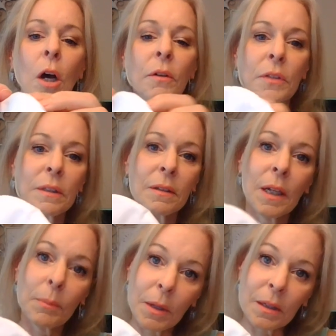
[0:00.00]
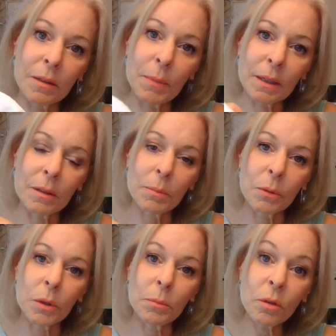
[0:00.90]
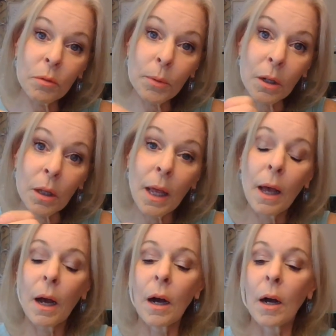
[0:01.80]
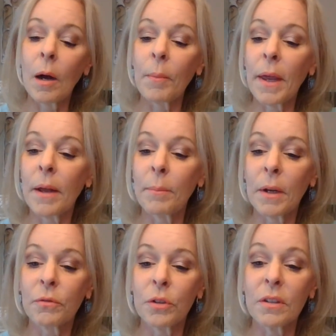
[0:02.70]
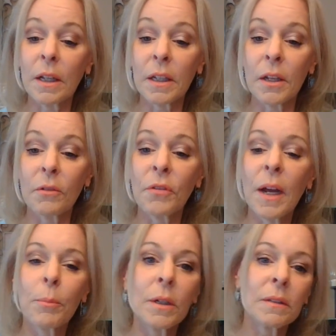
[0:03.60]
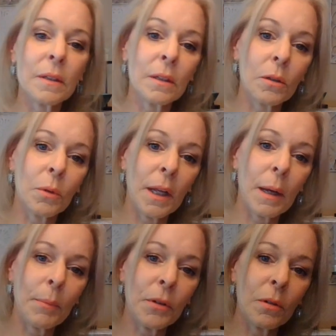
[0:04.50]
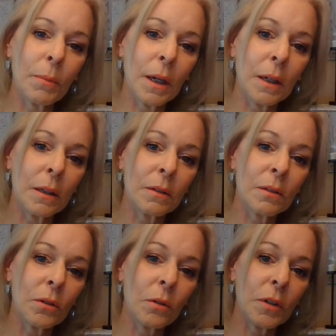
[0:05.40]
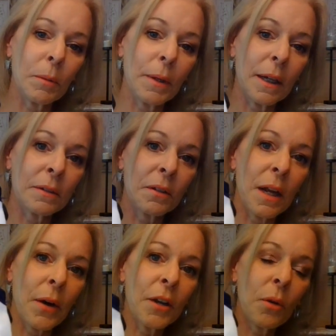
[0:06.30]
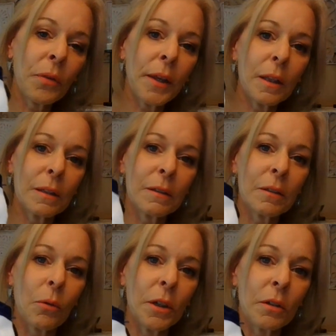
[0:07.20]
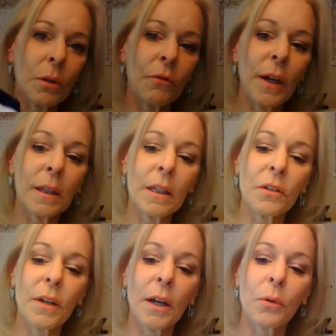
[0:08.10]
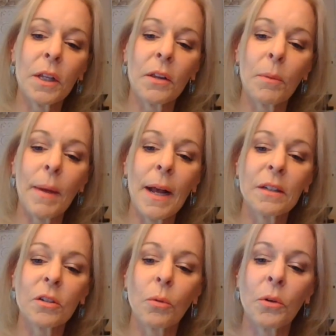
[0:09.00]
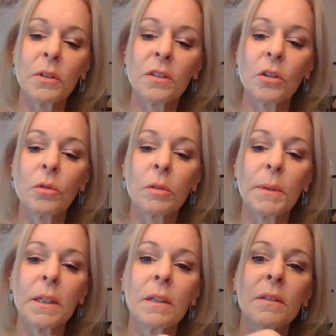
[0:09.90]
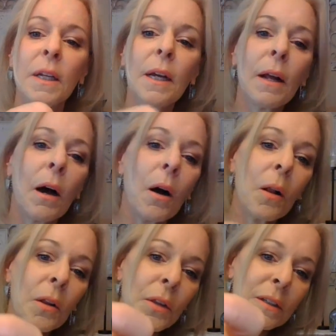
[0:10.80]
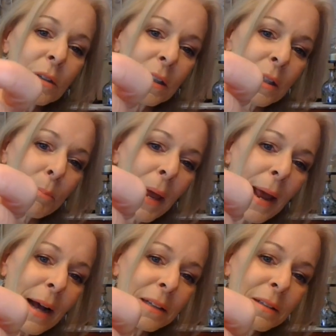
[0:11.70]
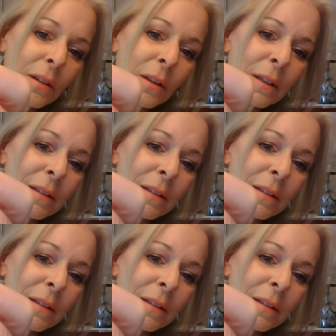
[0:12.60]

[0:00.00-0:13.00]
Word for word: off this tape that is meant to be removable. Um, and meant for delicate fabrics, and look what happened to my Sonovia mask. Now, I don't think this is going to affect the integrity of the mask or its use because all of this is past the